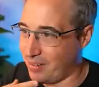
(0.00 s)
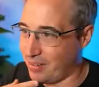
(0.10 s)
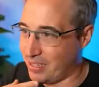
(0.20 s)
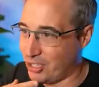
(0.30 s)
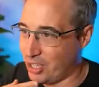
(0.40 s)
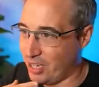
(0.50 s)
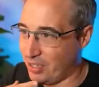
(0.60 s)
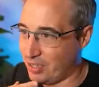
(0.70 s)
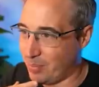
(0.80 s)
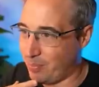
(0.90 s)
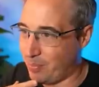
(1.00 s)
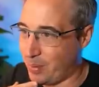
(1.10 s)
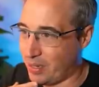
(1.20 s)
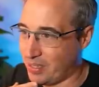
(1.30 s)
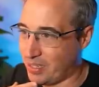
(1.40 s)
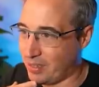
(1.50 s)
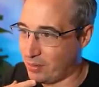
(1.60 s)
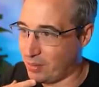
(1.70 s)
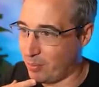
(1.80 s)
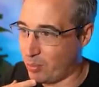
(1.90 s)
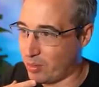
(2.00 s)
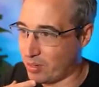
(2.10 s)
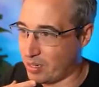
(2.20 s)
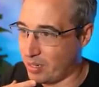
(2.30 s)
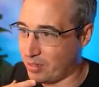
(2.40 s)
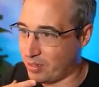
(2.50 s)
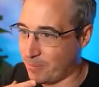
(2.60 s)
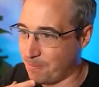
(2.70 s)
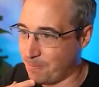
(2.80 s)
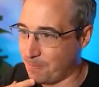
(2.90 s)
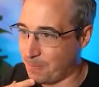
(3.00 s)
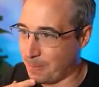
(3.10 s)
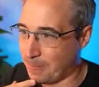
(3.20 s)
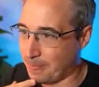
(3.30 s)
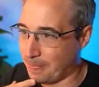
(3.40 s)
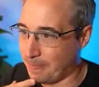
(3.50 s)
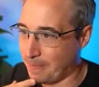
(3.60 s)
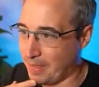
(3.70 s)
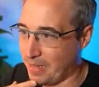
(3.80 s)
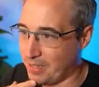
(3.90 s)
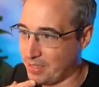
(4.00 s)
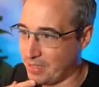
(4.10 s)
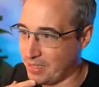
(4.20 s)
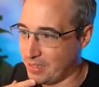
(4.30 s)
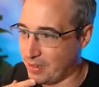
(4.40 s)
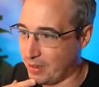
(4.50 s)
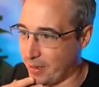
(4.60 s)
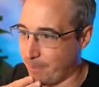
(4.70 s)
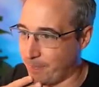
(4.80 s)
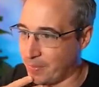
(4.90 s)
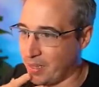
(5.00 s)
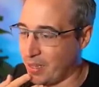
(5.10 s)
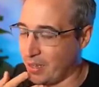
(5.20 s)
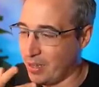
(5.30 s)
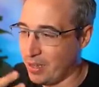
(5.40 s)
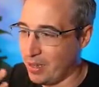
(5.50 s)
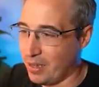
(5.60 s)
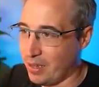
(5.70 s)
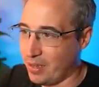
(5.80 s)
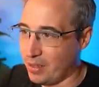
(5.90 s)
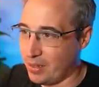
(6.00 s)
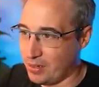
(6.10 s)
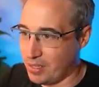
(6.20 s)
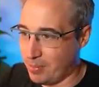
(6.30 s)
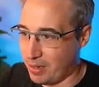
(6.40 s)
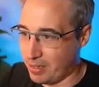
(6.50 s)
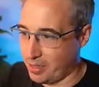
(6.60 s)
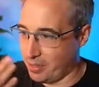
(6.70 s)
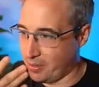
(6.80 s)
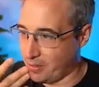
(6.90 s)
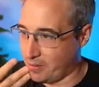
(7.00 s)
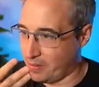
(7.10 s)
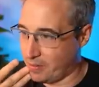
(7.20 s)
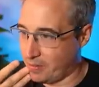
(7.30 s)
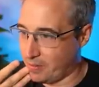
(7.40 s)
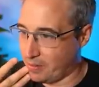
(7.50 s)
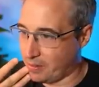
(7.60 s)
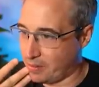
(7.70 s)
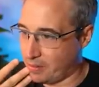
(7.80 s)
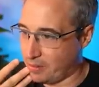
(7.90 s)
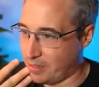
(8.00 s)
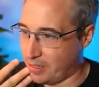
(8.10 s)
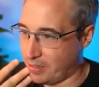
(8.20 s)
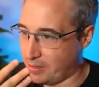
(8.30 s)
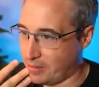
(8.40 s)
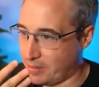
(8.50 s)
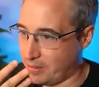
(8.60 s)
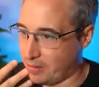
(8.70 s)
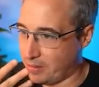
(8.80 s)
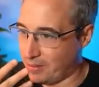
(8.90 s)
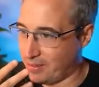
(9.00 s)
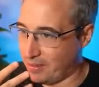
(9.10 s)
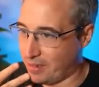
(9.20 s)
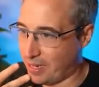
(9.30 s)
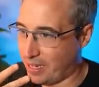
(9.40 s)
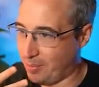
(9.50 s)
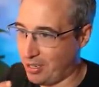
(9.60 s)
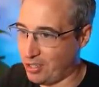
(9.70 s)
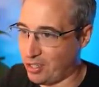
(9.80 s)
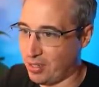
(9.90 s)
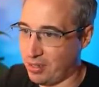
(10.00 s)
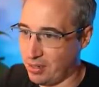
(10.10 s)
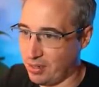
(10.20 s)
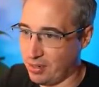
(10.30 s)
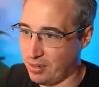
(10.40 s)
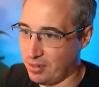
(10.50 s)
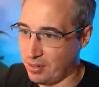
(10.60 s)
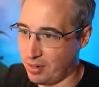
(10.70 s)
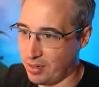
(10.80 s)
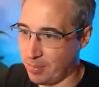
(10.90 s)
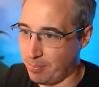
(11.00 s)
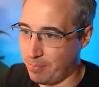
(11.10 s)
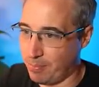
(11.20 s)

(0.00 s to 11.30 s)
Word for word: I can change the body color, the border color, and the time. There's the body, content, animation on the